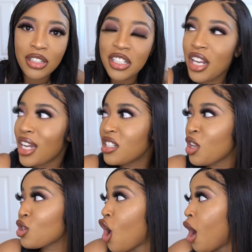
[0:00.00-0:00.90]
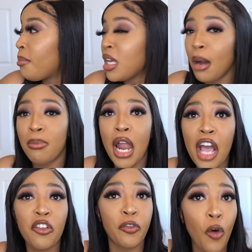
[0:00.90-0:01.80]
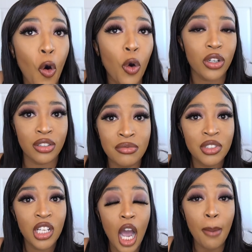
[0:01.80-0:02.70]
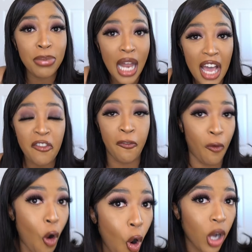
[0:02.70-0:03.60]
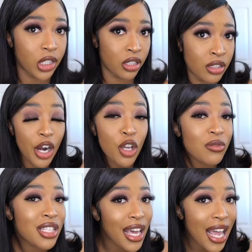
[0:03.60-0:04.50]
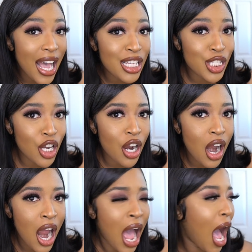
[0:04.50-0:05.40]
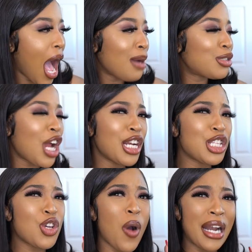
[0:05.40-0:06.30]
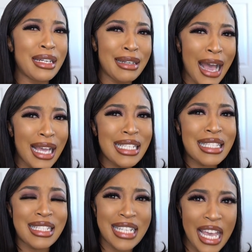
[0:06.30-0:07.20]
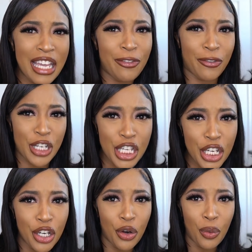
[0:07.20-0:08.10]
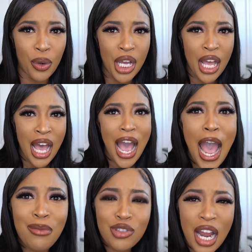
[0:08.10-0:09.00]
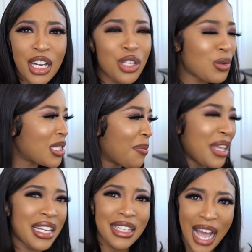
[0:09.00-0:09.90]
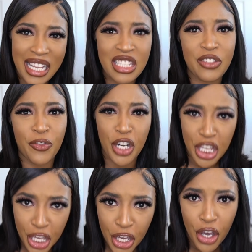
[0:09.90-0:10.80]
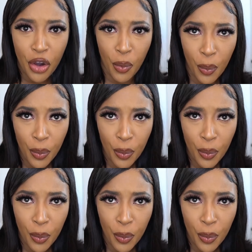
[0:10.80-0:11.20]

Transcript: did not just call me a black fork. A black fork. Are you dead ass, sir? I'm trying to do a nice deed for you. I'm trying to do something nice for you